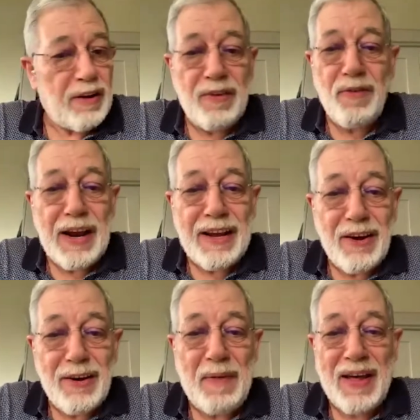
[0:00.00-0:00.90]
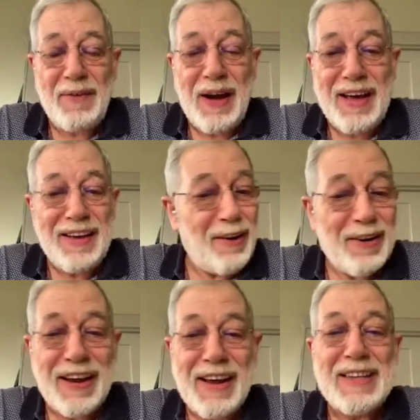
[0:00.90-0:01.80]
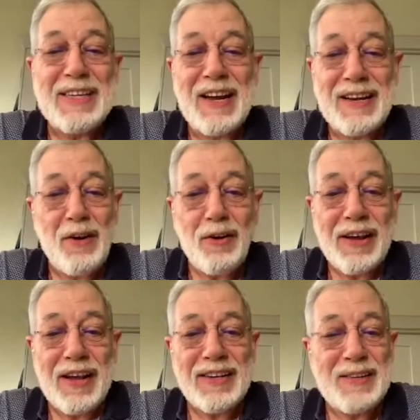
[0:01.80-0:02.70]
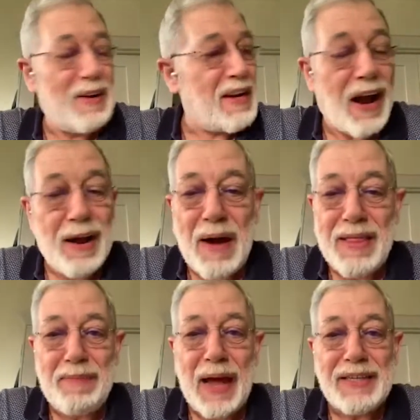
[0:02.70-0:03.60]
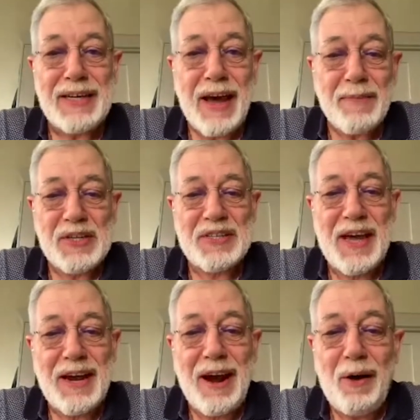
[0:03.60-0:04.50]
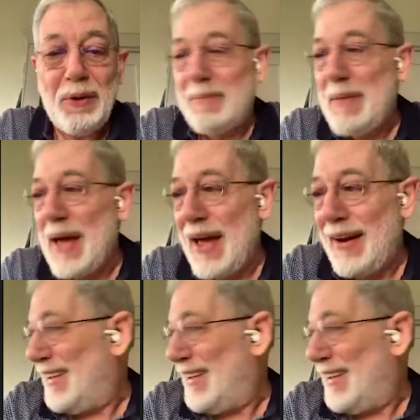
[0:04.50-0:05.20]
really good, by the way. You're looking younger by the bloody day. I'm just getting older, man.